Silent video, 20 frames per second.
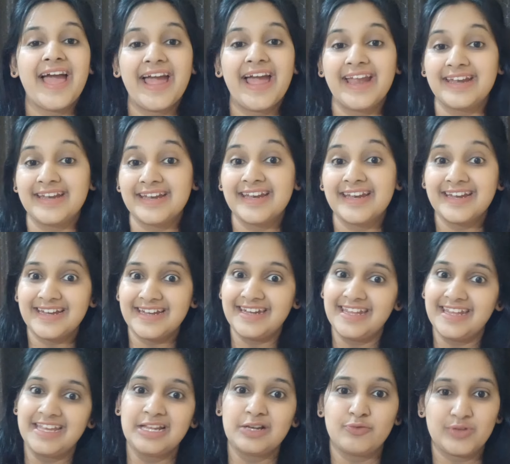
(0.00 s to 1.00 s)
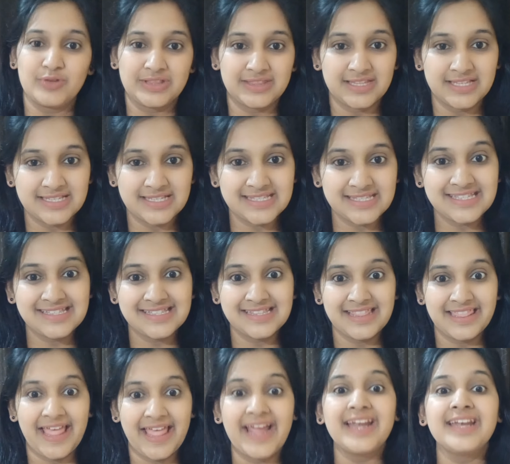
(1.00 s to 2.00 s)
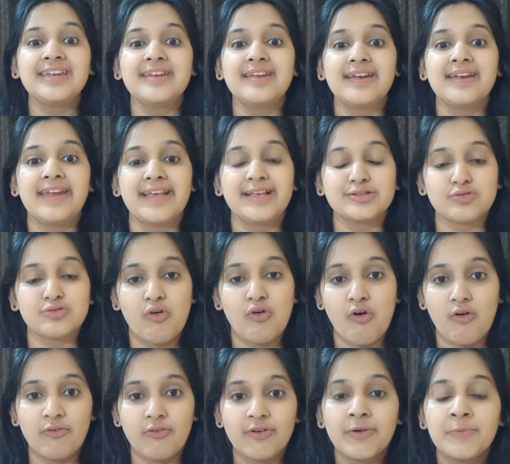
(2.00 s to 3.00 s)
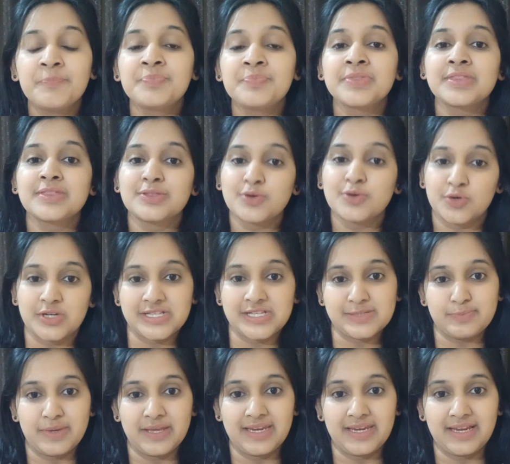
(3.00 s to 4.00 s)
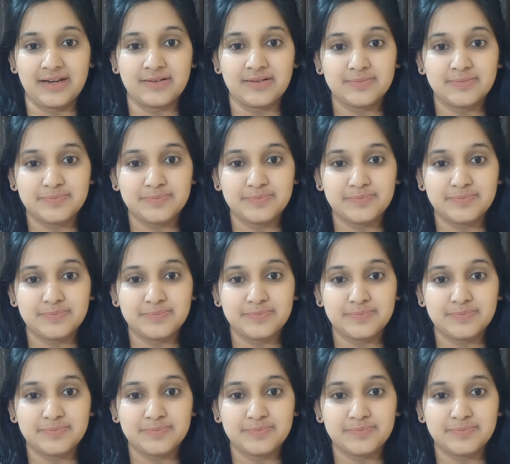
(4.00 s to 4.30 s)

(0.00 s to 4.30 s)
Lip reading: and deal with this 90 days of notice period.